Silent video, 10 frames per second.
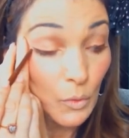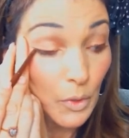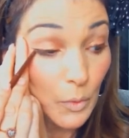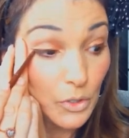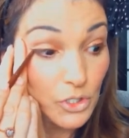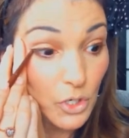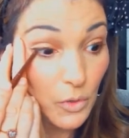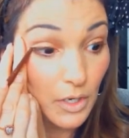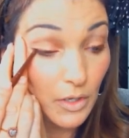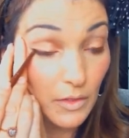We were
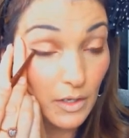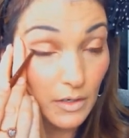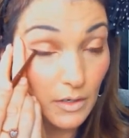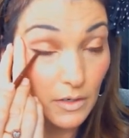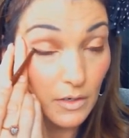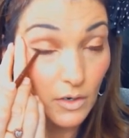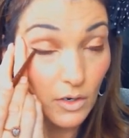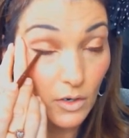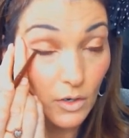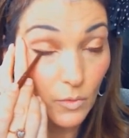joking that
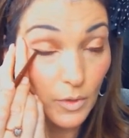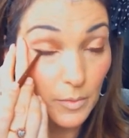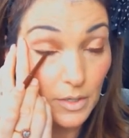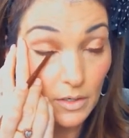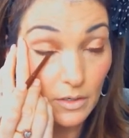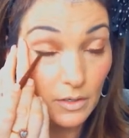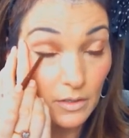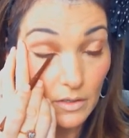all women,